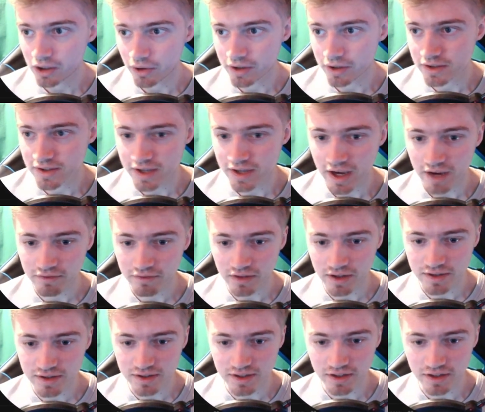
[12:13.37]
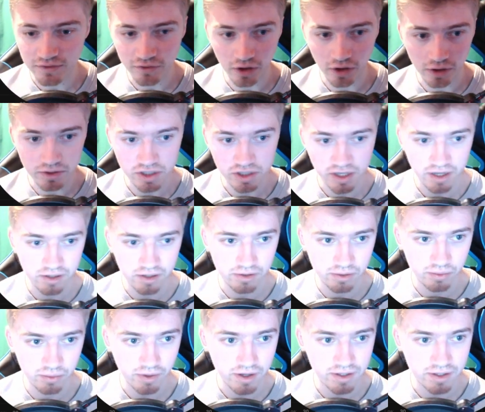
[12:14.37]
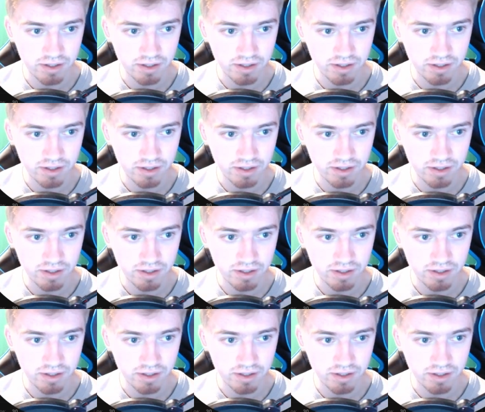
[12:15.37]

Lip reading: Now, I just have this default channel right